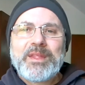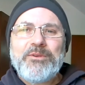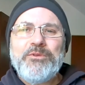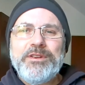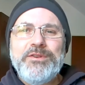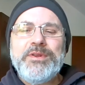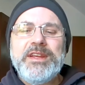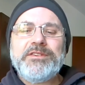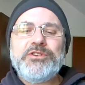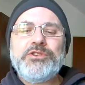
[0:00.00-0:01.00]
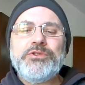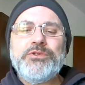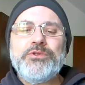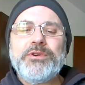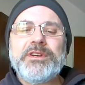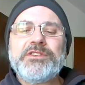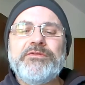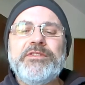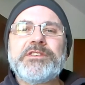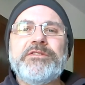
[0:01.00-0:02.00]
What you need to do is
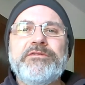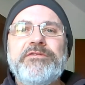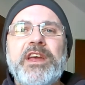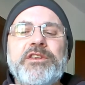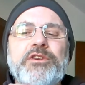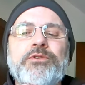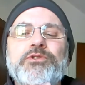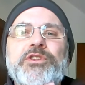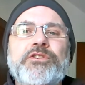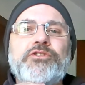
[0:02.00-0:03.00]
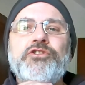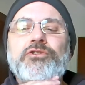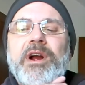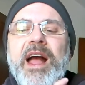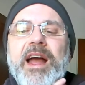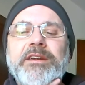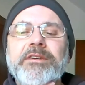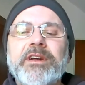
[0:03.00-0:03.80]
visit venues that attract